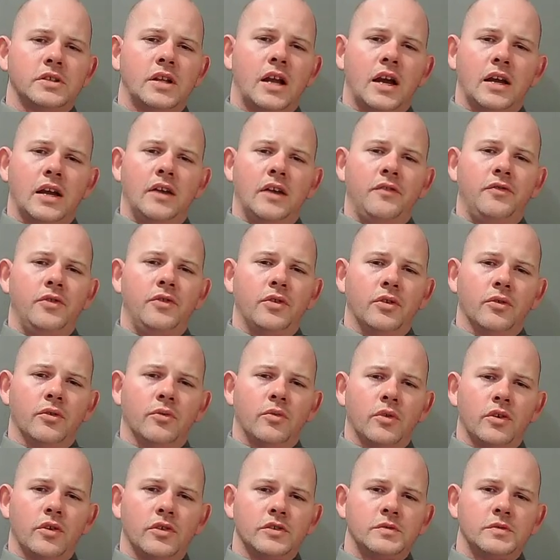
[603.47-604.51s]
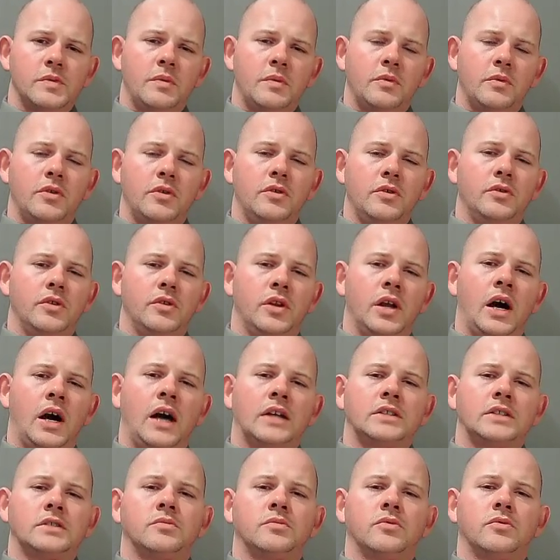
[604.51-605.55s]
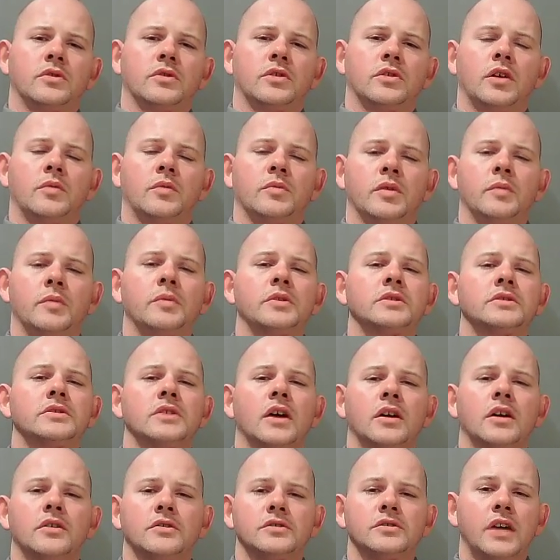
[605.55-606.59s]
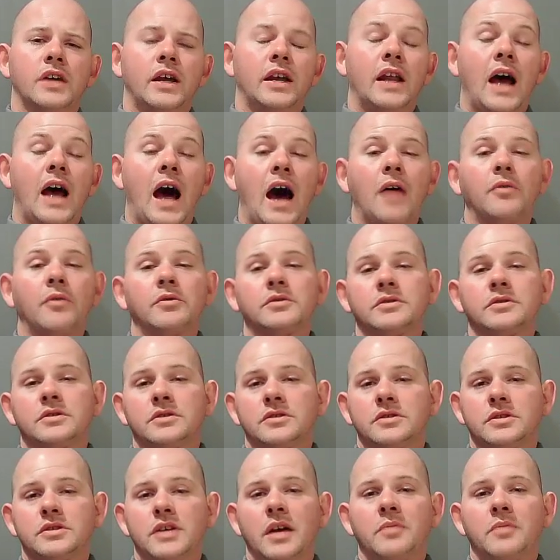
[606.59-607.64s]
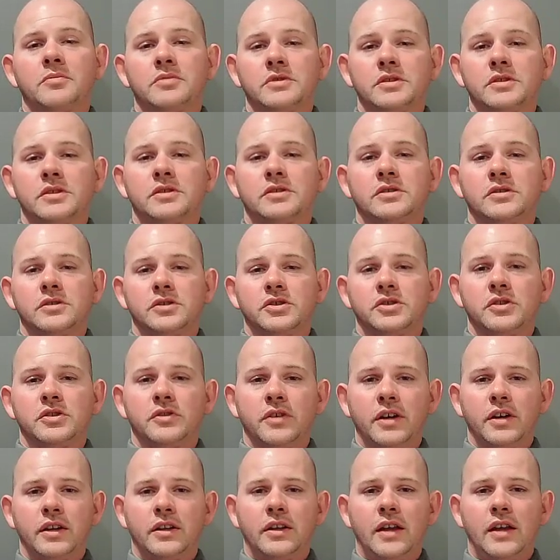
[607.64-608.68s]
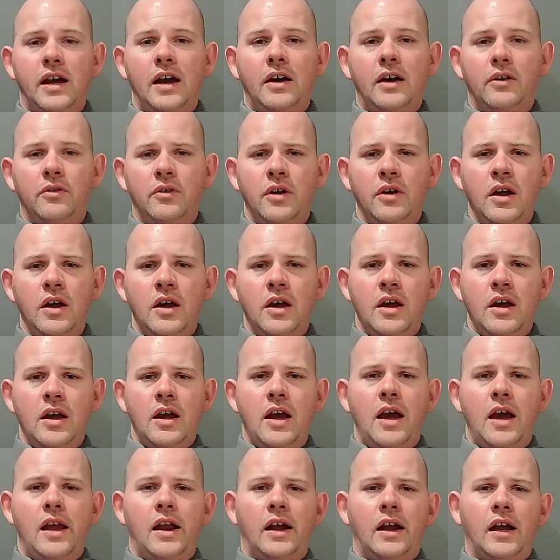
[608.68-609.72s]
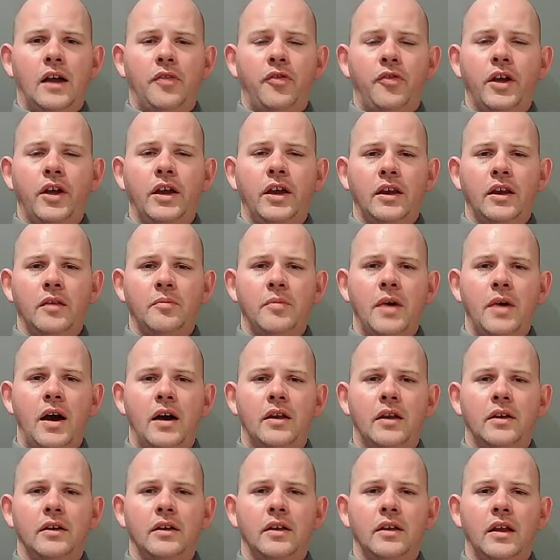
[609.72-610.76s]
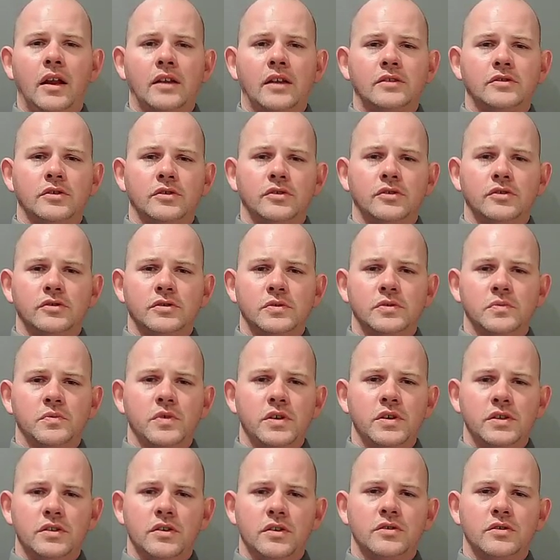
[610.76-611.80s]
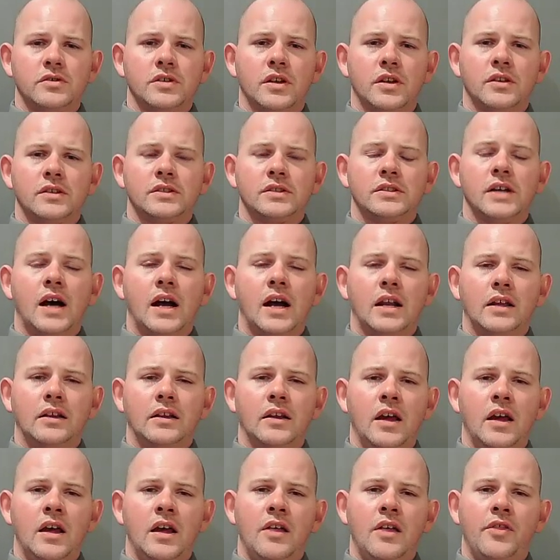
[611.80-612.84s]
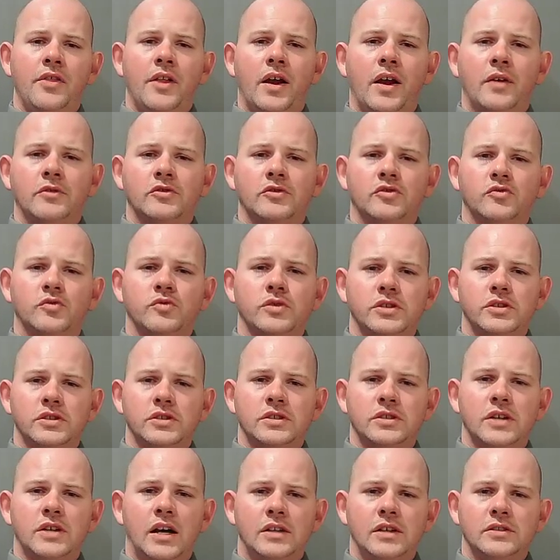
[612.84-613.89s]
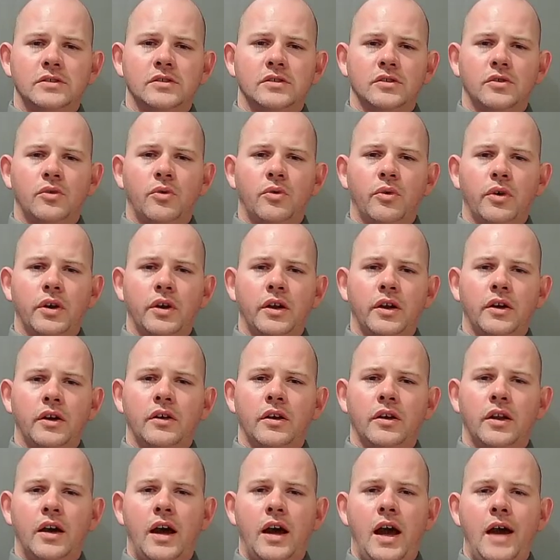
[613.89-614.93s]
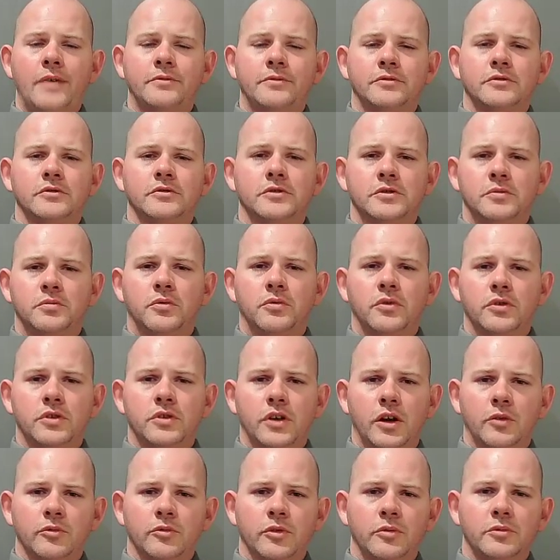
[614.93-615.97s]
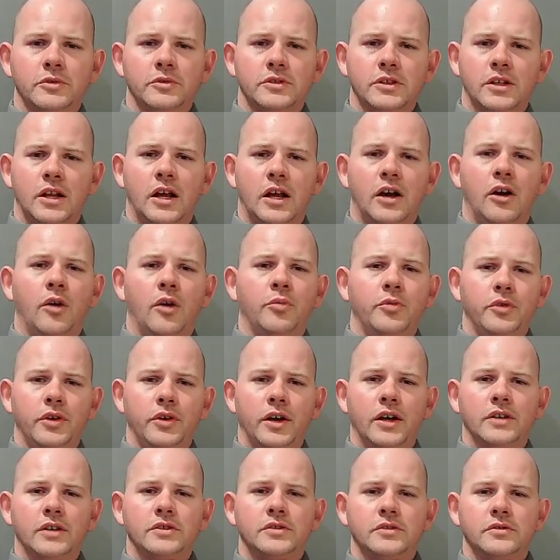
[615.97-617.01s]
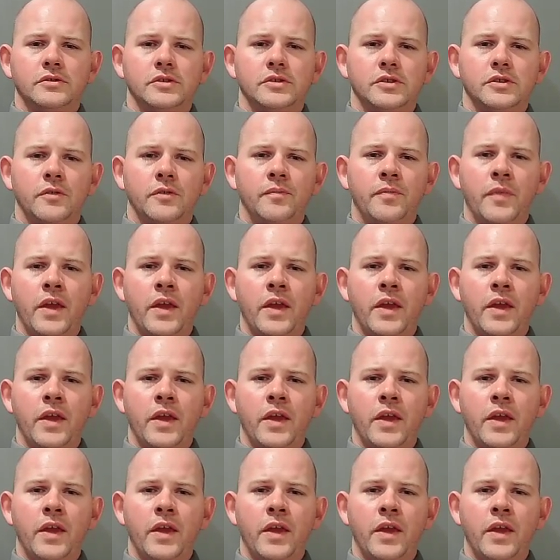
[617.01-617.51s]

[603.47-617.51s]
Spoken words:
And if you're one of those people who do not support term limits, understand I was in the same position that you're in now. And I got thinking about it, and I started doing some research, and I decided that I'm switching sides of the coin here, and I absolutely support term limits, and I hope you guys do too.